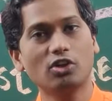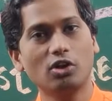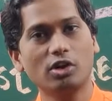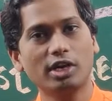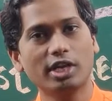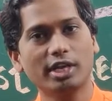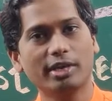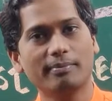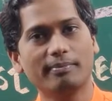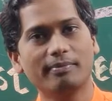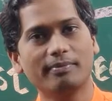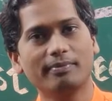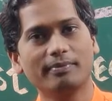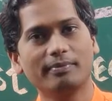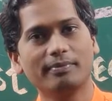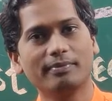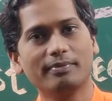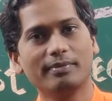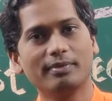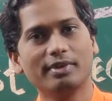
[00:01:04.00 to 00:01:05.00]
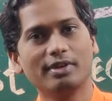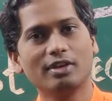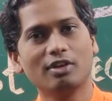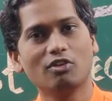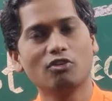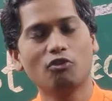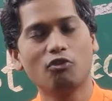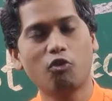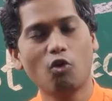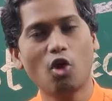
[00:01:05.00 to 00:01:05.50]
on him.
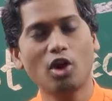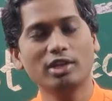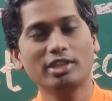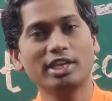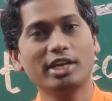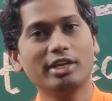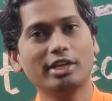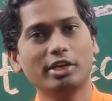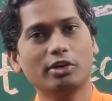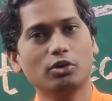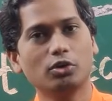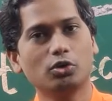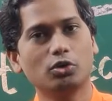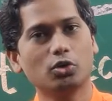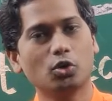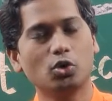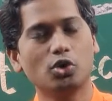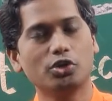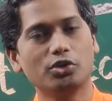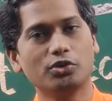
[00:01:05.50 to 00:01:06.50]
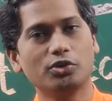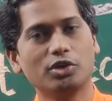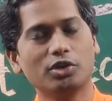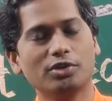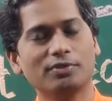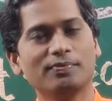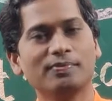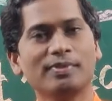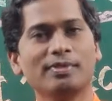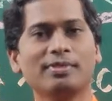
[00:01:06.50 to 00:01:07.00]
What they
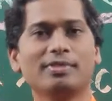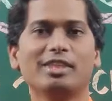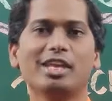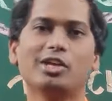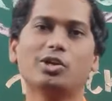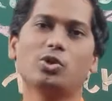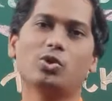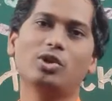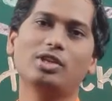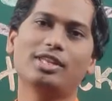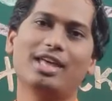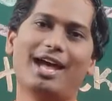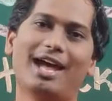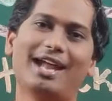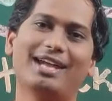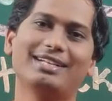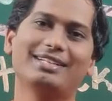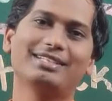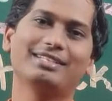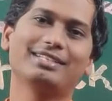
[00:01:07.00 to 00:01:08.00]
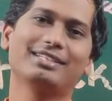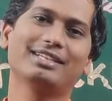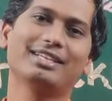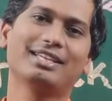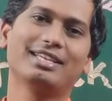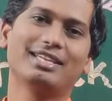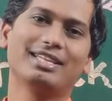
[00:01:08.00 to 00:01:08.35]
told, they told that